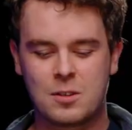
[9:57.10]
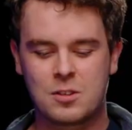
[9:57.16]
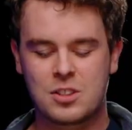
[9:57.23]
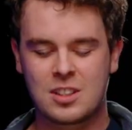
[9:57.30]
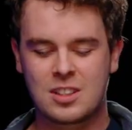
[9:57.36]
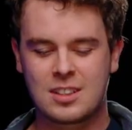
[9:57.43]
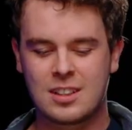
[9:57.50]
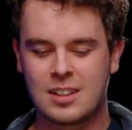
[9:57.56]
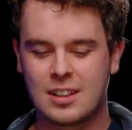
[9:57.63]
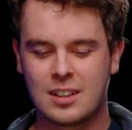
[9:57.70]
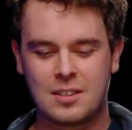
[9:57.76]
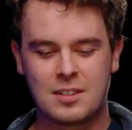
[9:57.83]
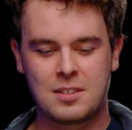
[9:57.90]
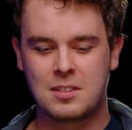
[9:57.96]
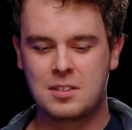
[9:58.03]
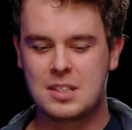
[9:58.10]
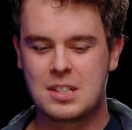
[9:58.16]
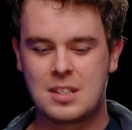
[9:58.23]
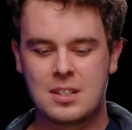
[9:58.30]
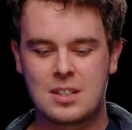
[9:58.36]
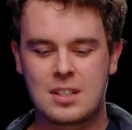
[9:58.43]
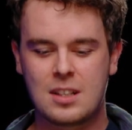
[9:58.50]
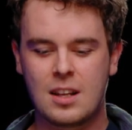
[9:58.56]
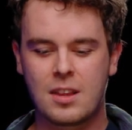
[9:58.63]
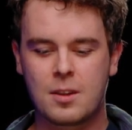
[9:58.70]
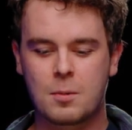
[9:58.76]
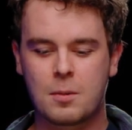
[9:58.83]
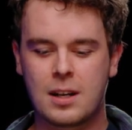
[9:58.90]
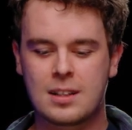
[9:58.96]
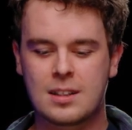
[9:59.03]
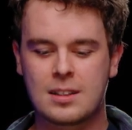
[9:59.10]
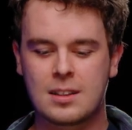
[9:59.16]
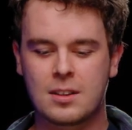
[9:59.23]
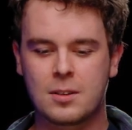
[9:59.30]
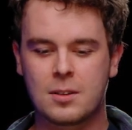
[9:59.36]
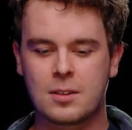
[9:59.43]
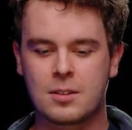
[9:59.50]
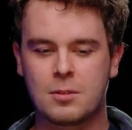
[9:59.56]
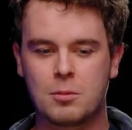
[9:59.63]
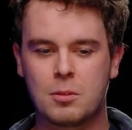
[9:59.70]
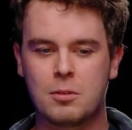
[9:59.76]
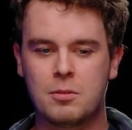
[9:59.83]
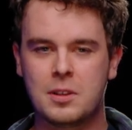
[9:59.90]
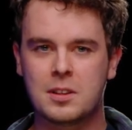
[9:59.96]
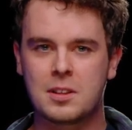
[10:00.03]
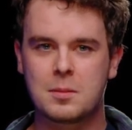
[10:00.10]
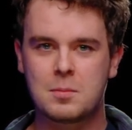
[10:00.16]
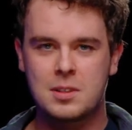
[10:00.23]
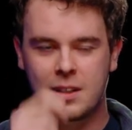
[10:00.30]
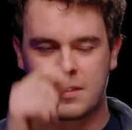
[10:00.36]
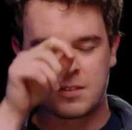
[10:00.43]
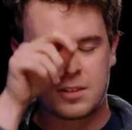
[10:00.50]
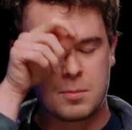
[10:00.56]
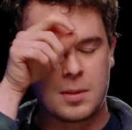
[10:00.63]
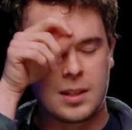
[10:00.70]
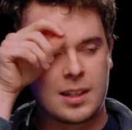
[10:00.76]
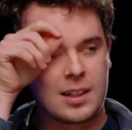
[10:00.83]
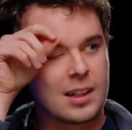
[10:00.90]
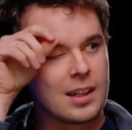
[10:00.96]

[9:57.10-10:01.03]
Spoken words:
was just another way that the Lord revealed himself to me.